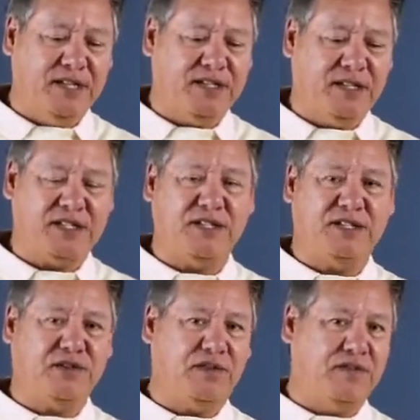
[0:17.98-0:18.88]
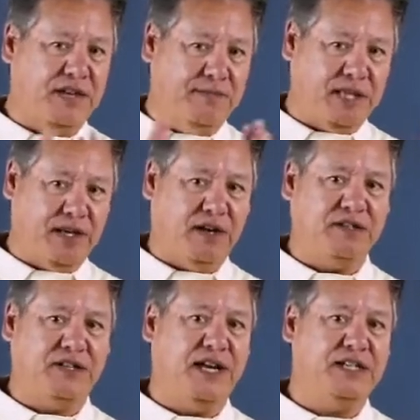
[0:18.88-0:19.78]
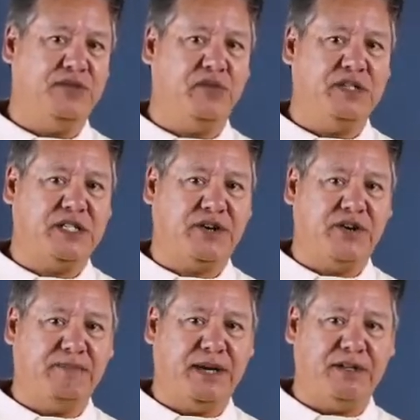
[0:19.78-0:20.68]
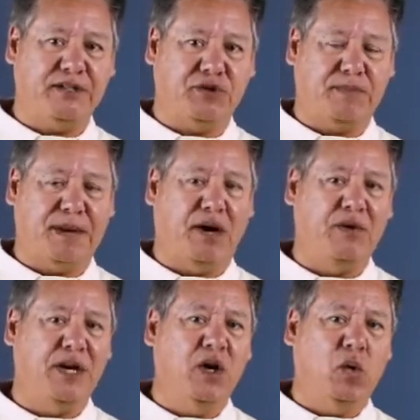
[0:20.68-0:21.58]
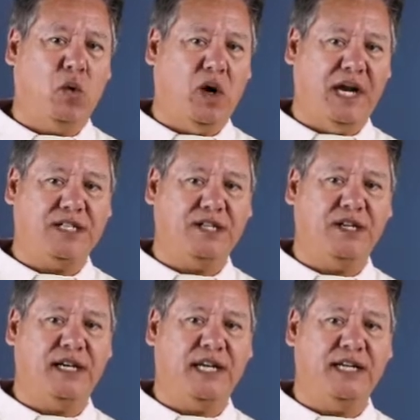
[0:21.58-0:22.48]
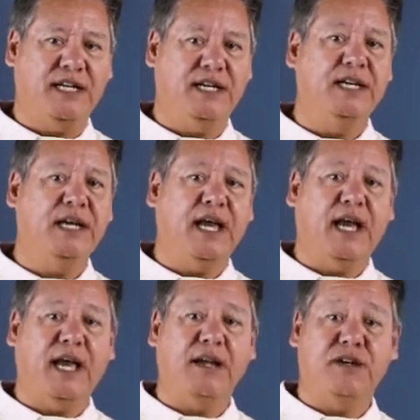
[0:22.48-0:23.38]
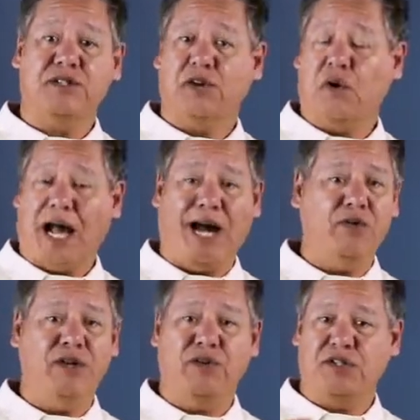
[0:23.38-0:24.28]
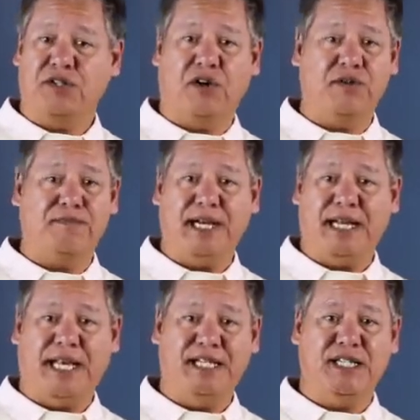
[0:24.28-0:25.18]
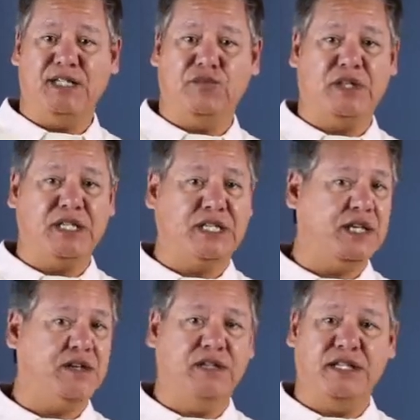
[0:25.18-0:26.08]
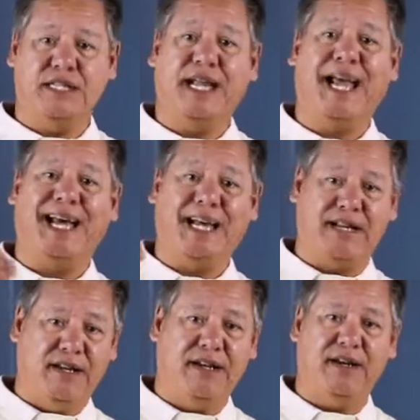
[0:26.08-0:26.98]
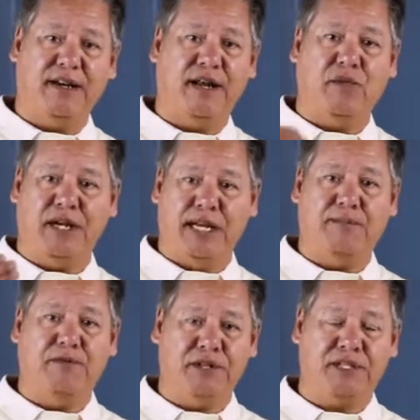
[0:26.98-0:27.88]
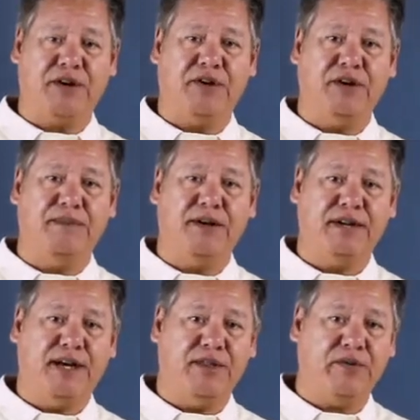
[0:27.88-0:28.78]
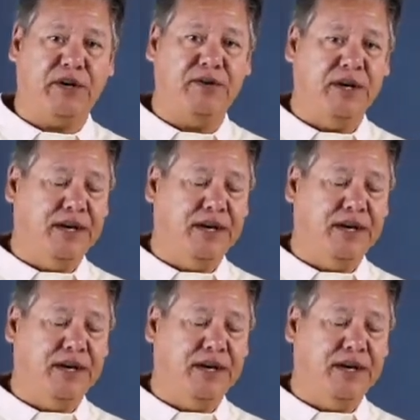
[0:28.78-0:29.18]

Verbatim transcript: So let's sort of demythologize what stereo pairs are about, why it's a good idea, and also how you can start in many cases with a single and add and, and wind up with a stereo pair down the road.